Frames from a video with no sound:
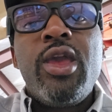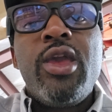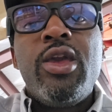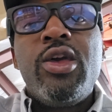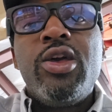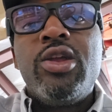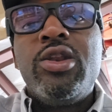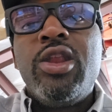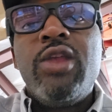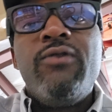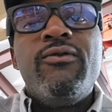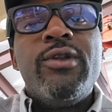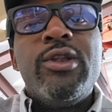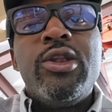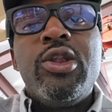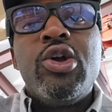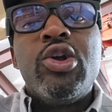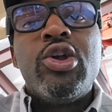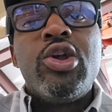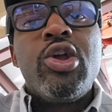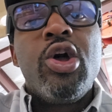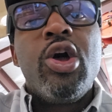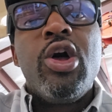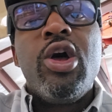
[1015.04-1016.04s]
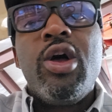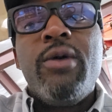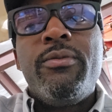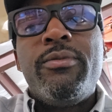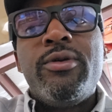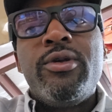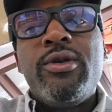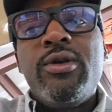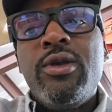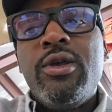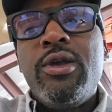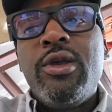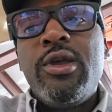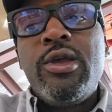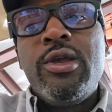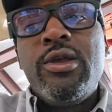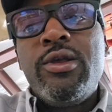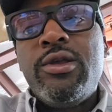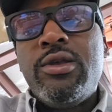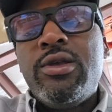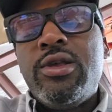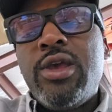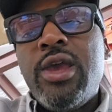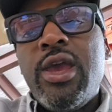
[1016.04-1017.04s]
he couldn't even look up.
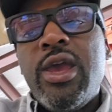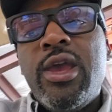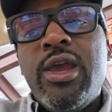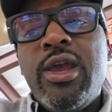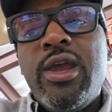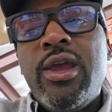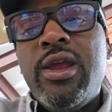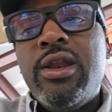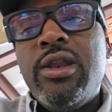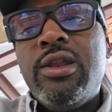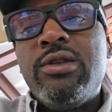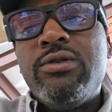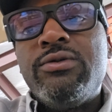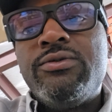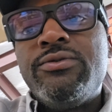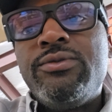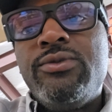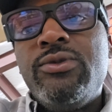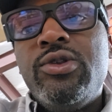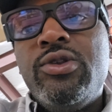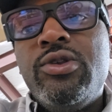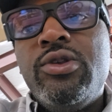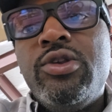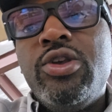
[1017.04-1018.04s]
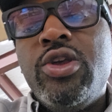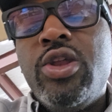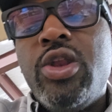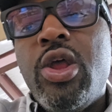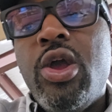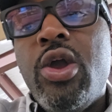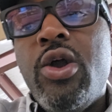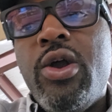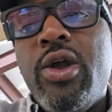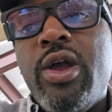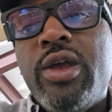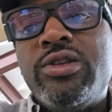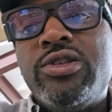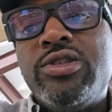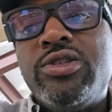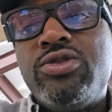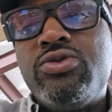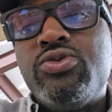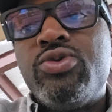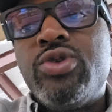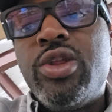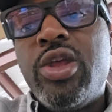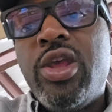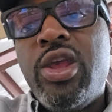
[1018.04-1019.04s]
And, it
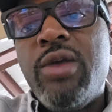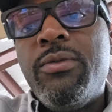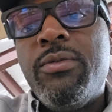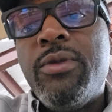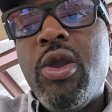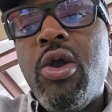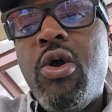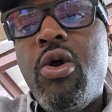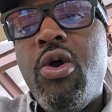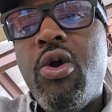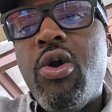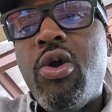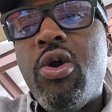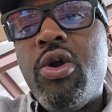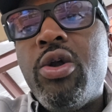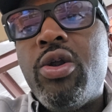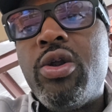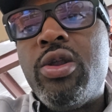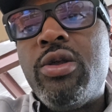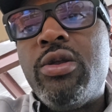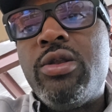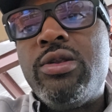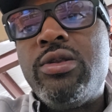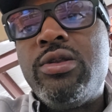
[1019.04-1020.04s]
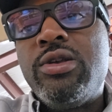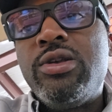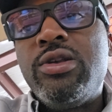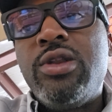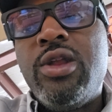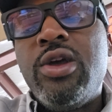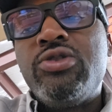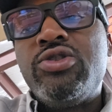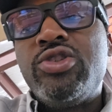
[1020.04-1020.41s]
just really hit me hard. And,